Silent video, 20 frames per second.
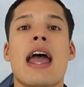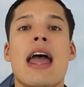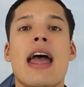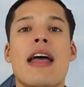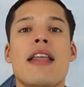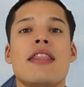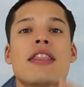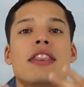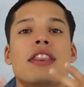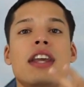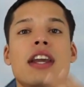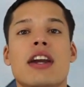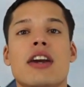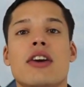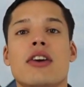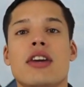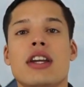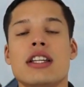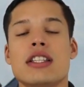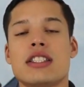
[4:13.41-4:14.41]
and
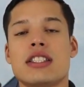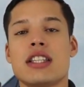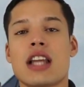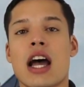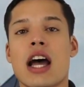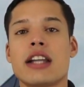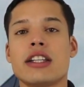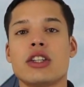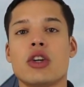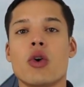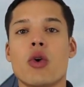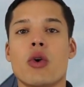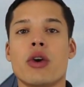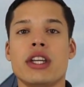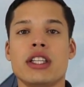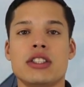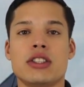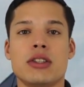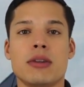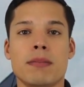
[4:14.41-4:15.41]
there is not
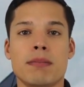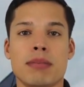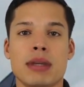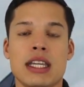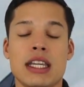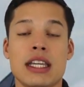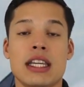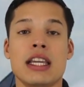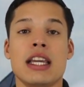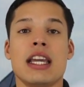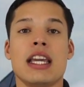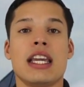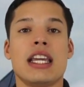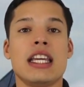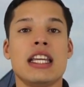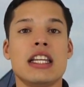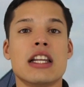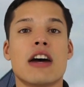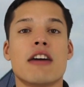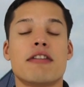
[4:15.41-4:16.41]
going to be
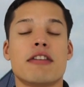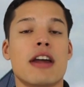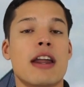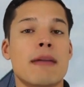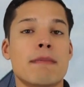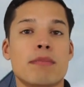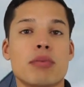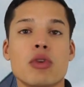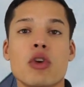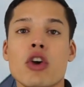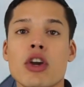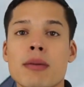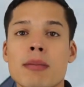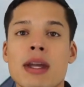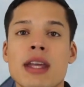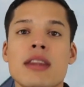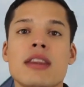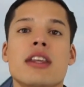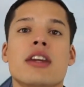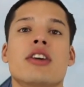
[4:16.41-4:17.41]
enough
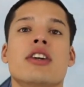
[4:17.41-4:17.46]
employment,